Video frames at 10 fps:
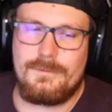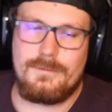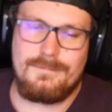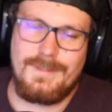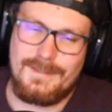
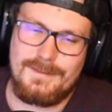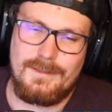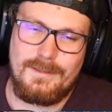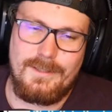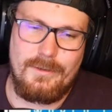That's
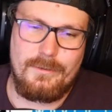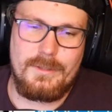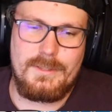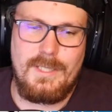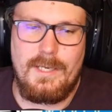another
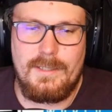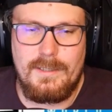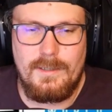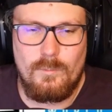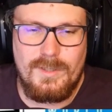good thing.
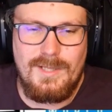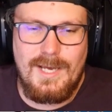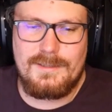And one last